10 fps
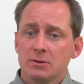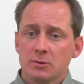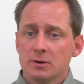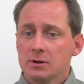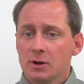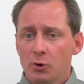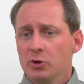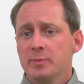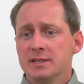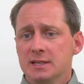or
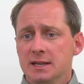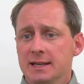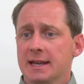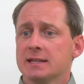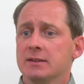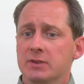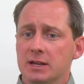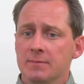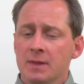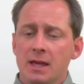ODBC connectivity
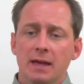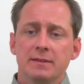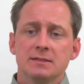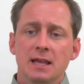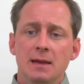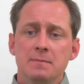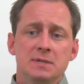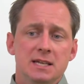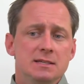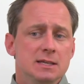and the same
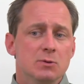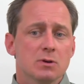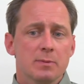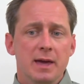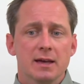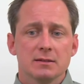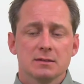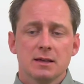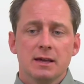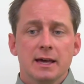T-SQL commands,
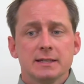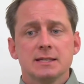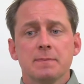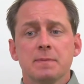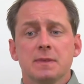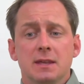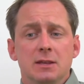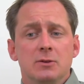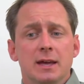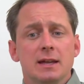except that
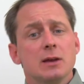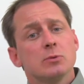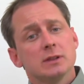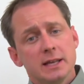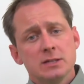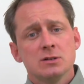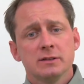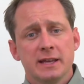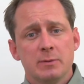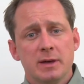you get a relational
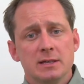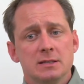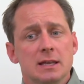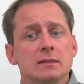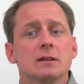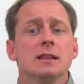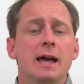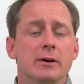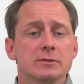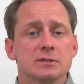database in the
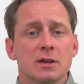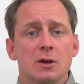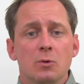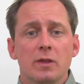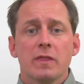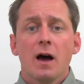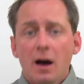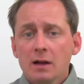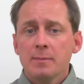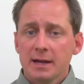clouds with
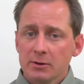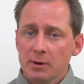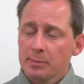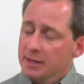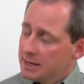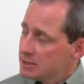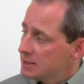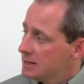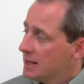automatic replication